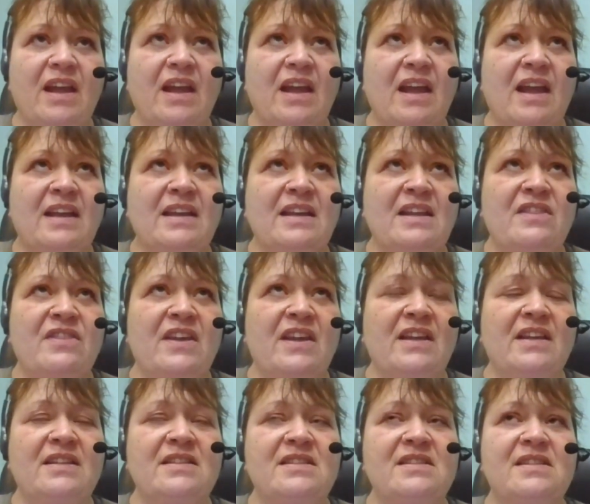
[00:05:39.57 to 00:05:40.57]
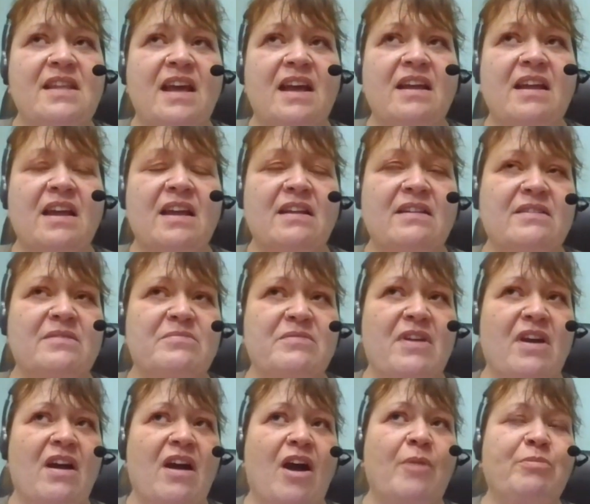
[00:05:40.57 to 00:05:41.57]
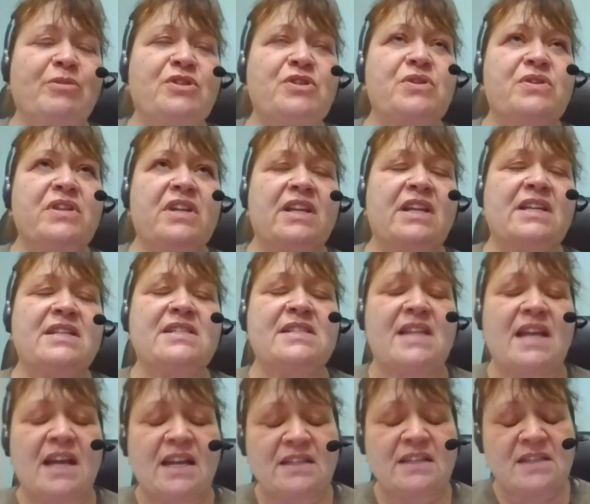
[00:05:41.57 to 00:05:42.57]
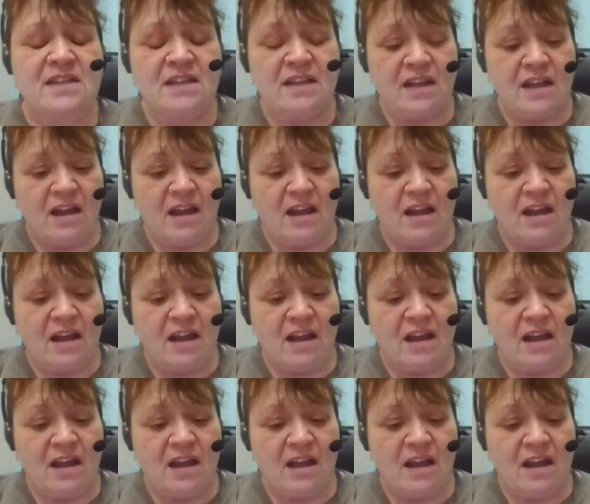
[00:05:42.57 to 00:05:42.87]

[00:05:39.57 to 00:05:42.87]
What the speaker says: any things that and opportunities that